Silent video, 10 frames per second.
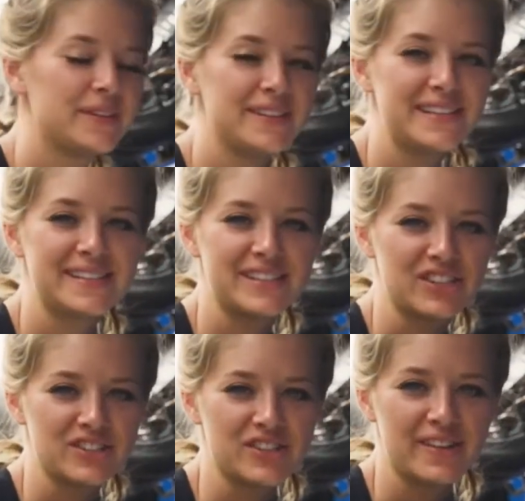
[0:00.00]

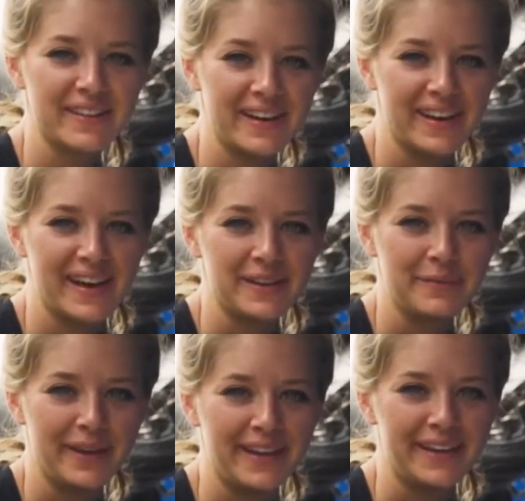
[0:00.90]
Emotions
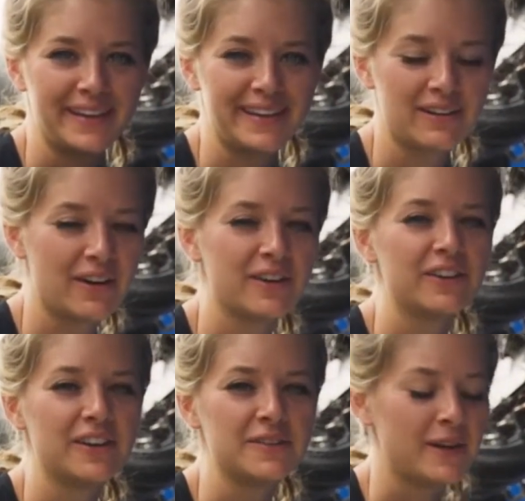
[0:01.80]
drive engagement and
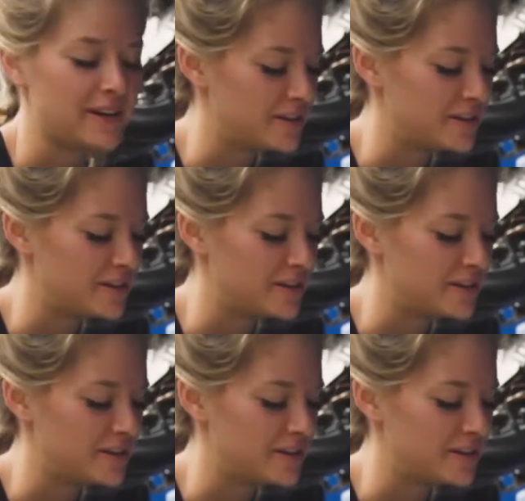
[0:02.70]
can lead